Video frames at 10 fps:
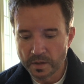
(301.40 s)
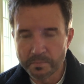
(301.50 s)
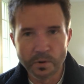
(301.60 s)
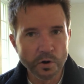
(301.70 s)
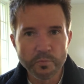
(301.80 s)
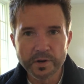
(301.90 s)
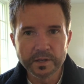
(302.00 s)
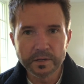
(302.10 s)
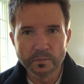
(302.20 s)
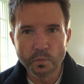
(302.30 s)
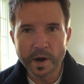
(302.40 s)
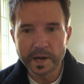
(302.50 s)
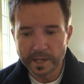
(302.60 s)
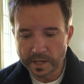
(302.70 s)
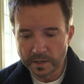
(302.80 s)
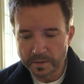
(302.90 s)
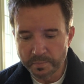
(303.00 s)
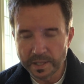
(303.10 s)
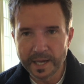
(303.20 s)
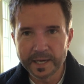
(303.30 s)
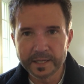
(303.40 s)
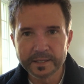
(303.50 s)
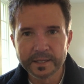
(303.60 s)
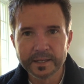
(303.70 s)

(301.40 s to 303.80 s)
murmuring, whining, and complaining,